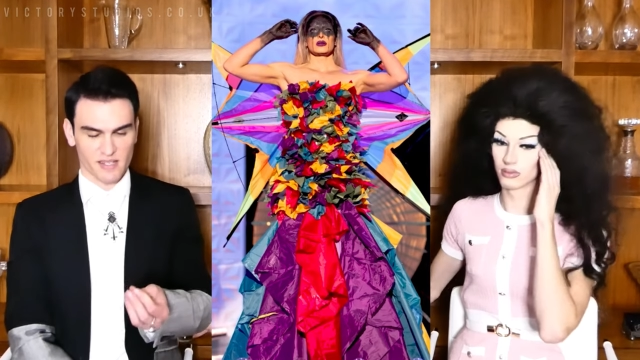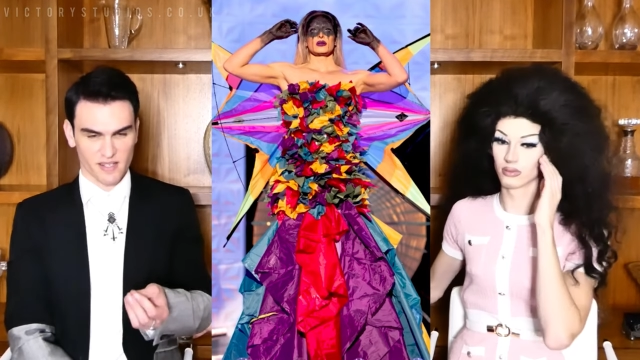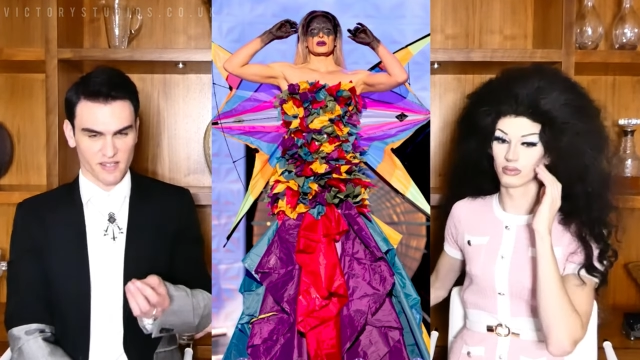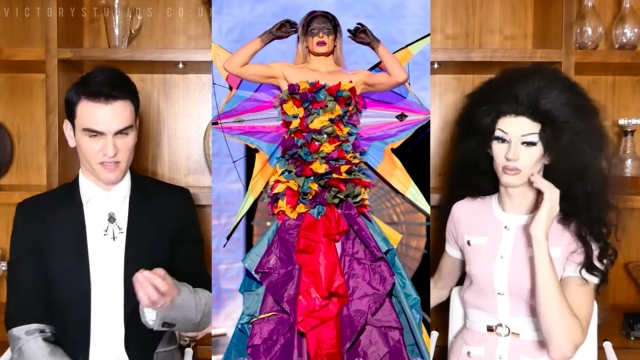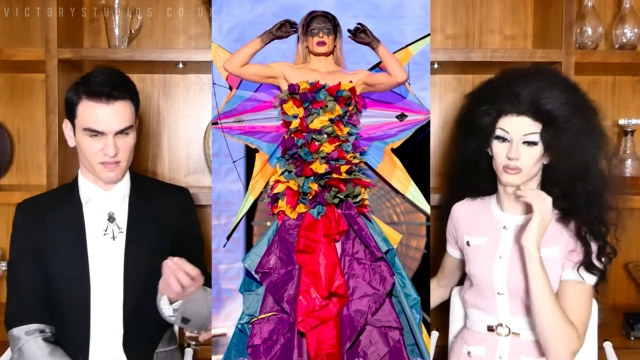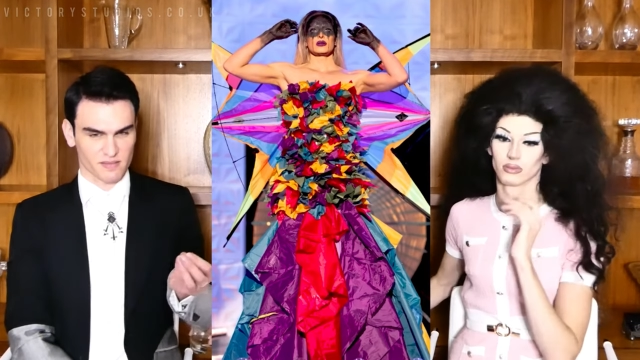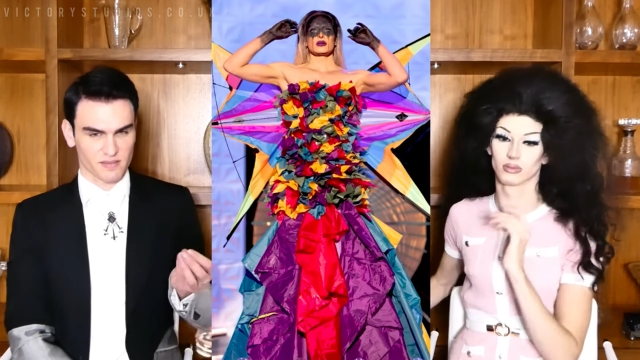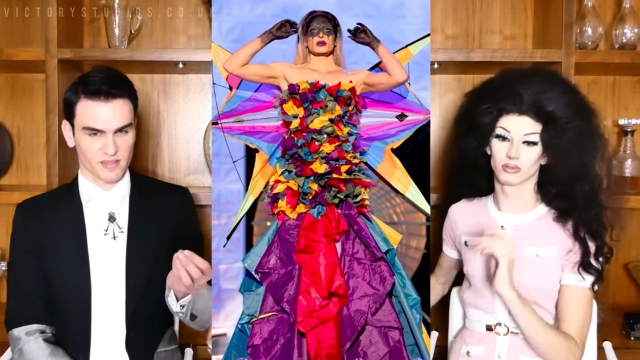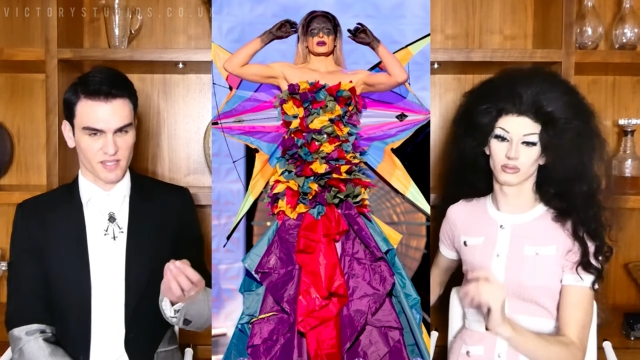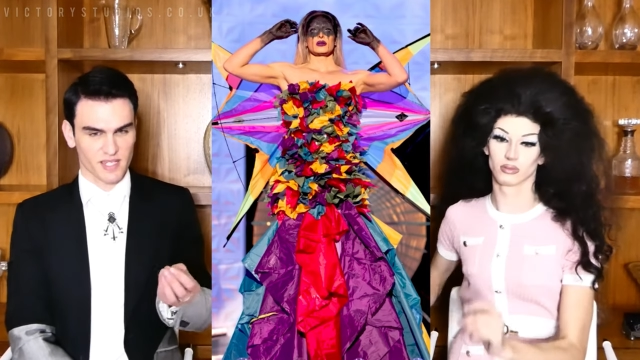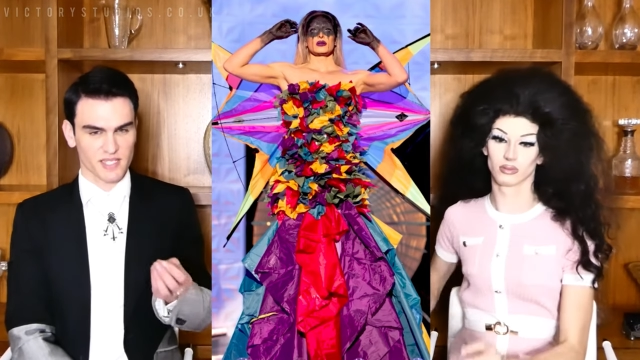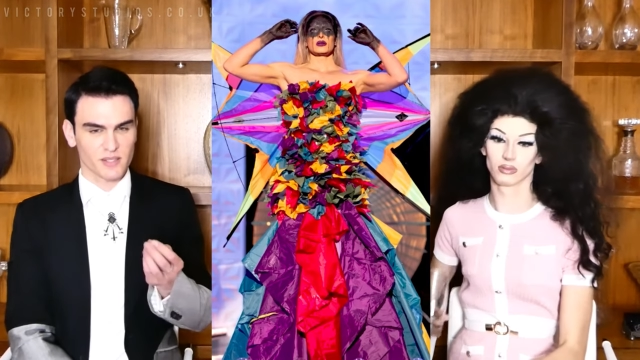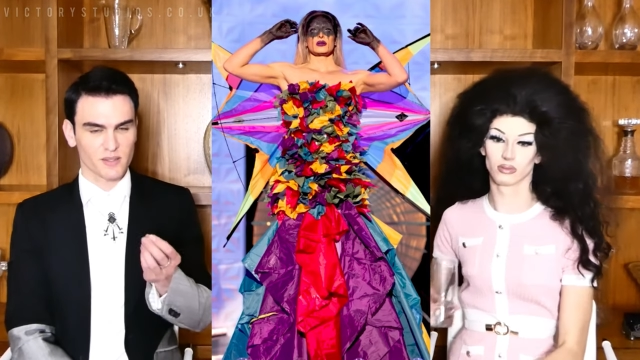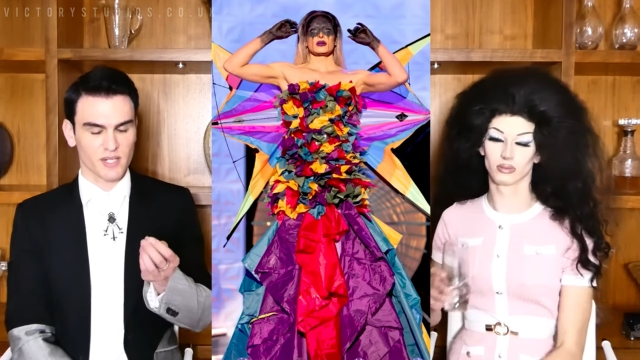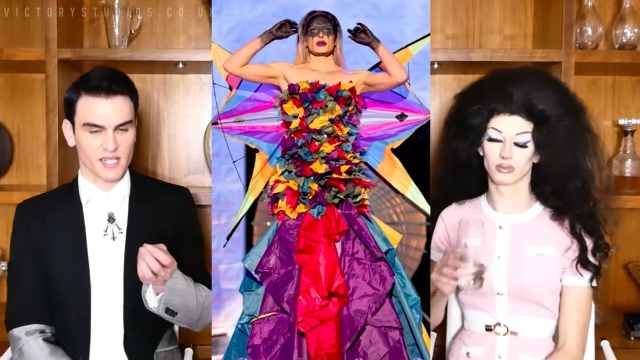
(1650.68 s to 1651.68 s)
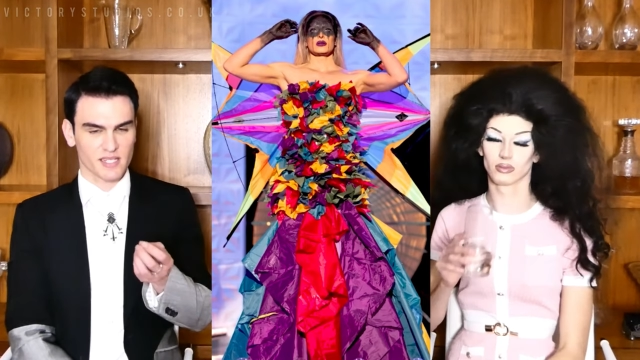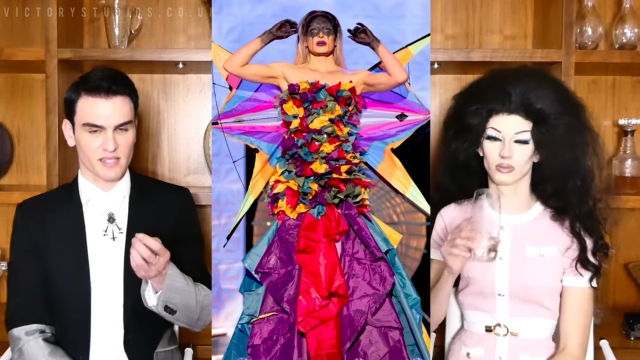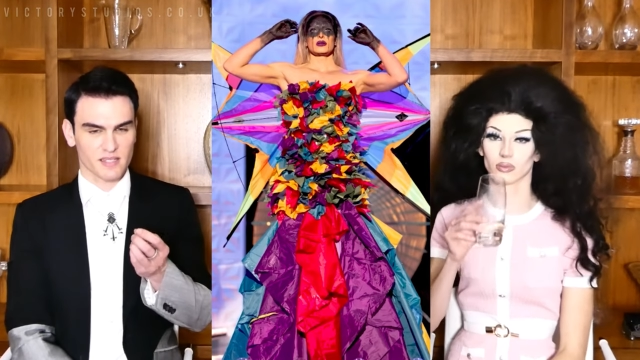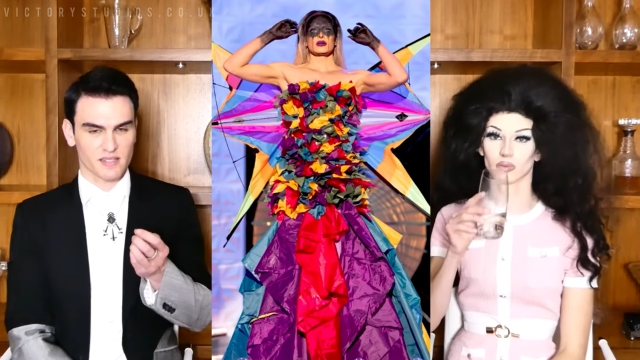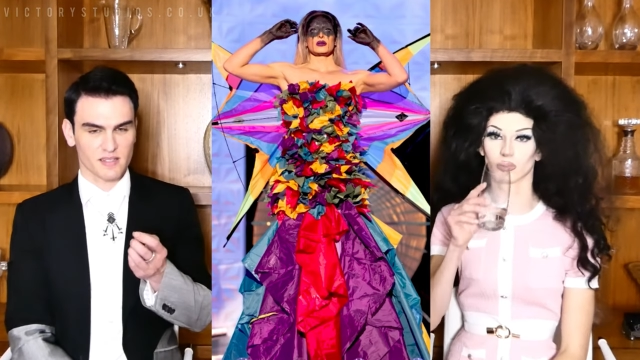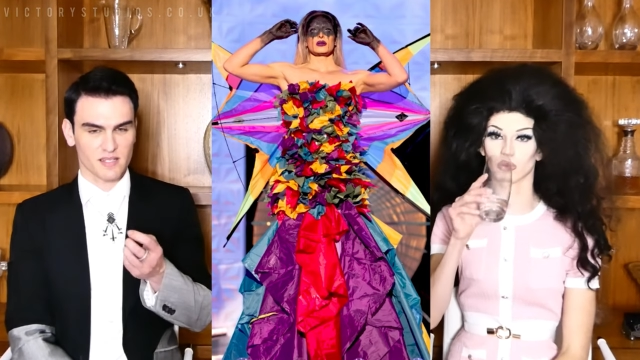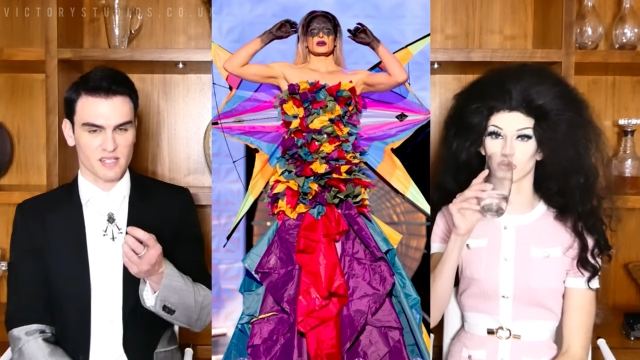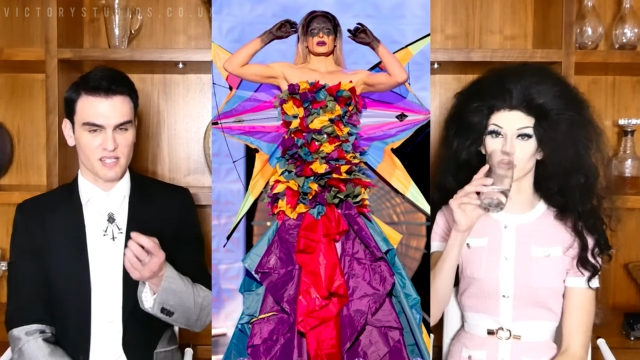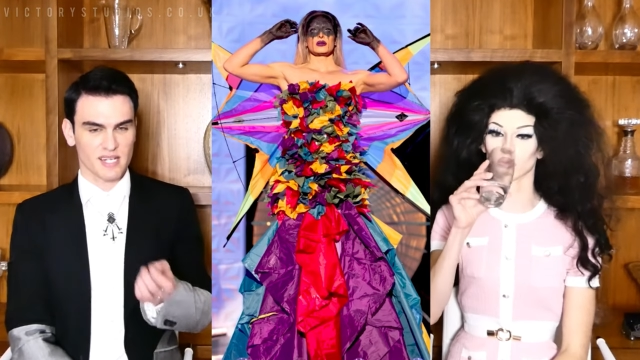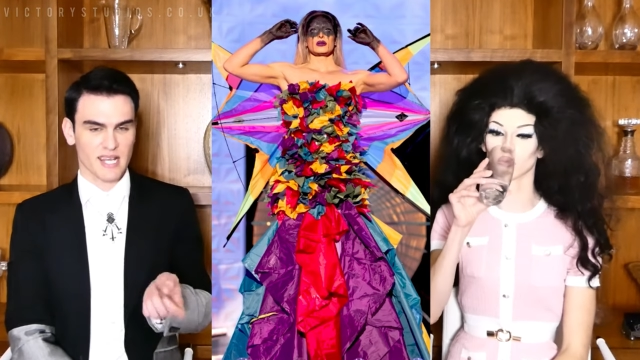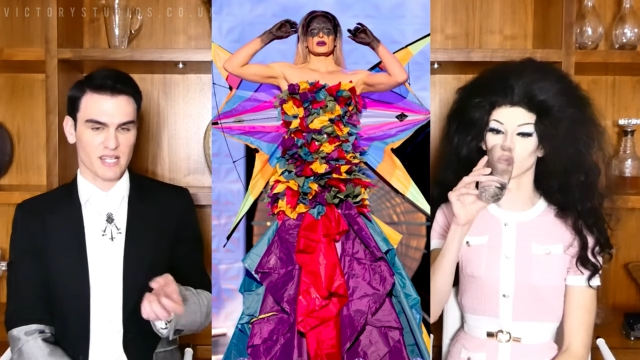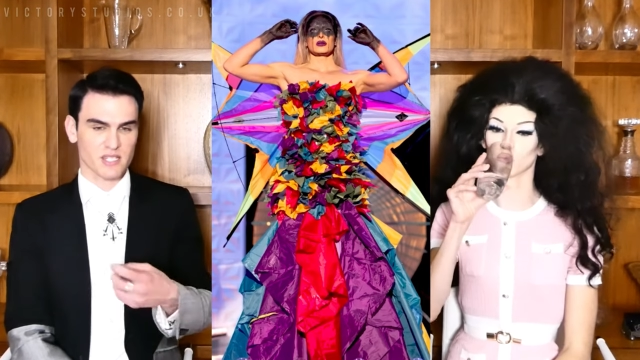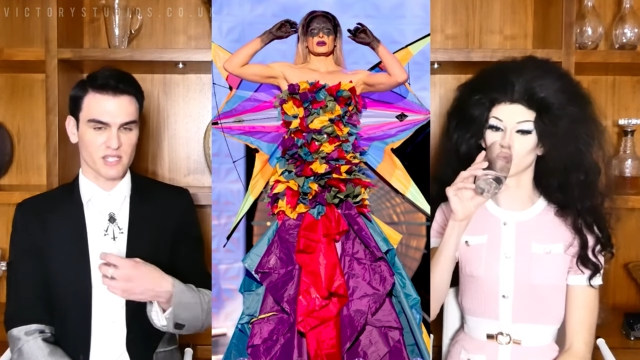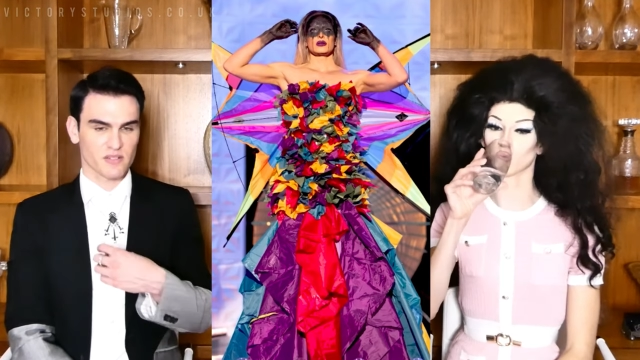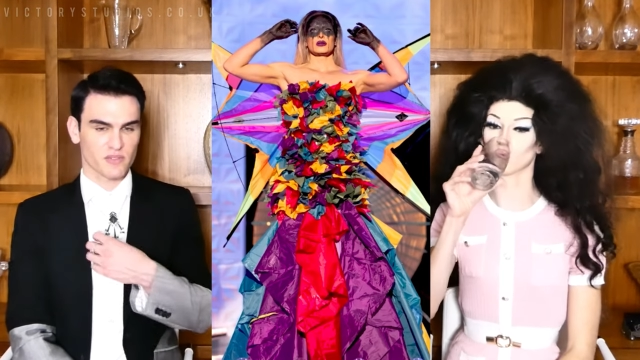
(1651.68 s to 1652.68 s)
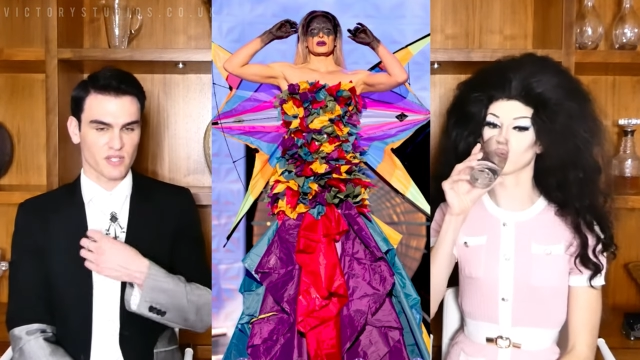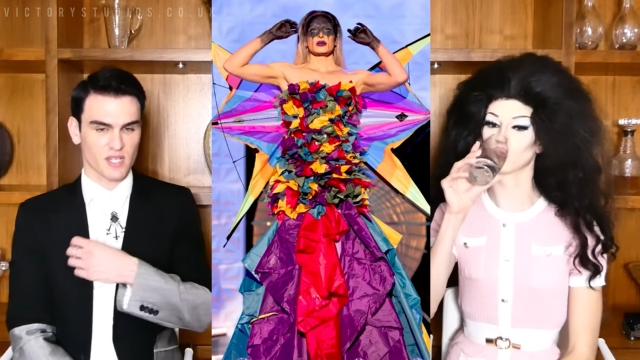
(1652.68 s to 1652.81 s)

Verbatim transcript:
Speaker 1: it though. I do like the, the selection of the